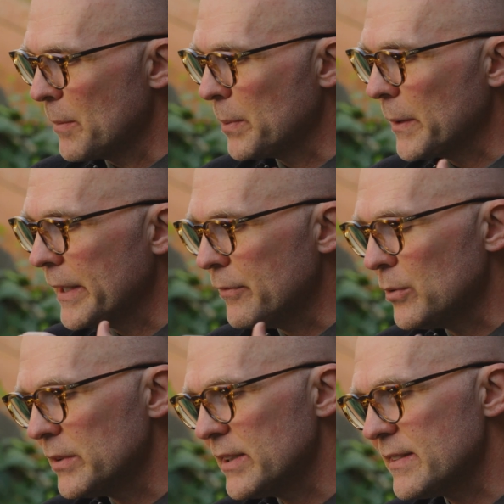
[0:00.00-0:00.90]
the
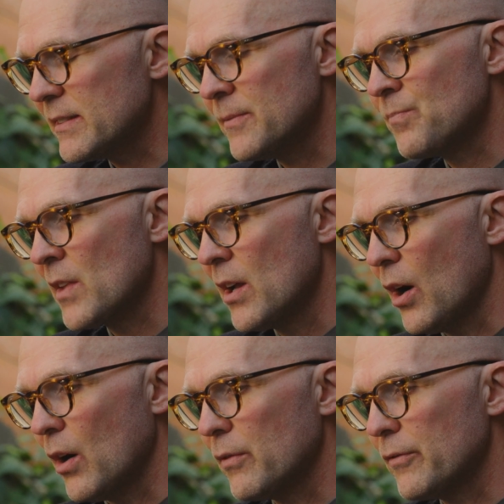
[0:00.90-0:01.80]
playfulness
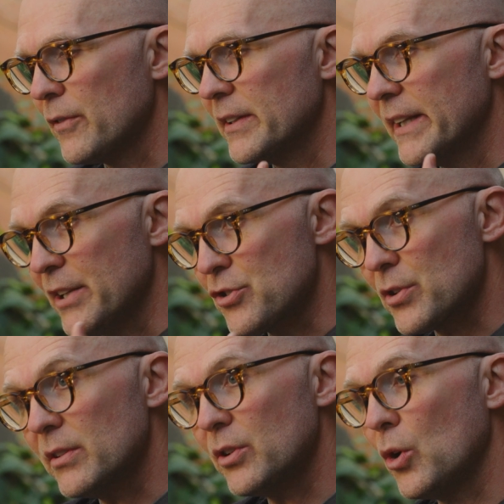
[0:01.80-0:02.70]
of
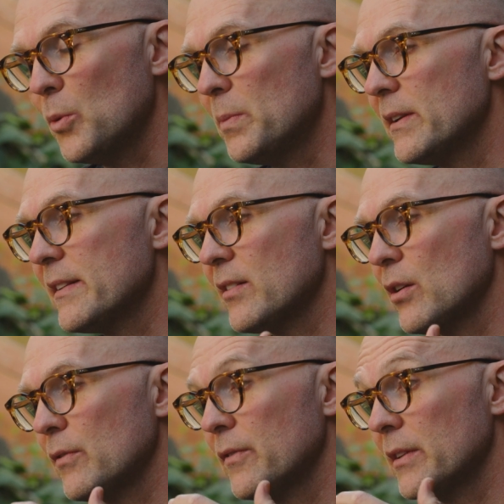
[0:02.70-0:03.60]
nature, the openness
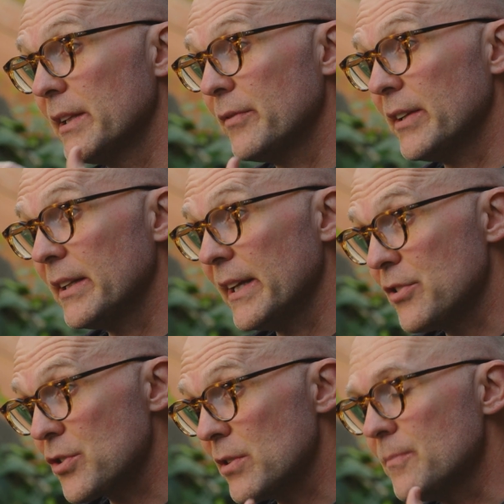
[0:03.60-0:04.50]
of living
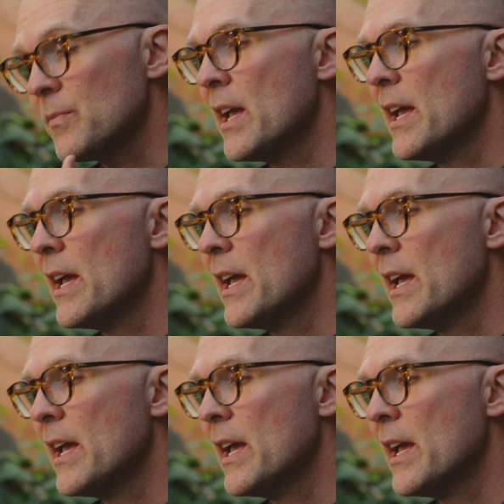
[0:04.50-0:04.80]
nature,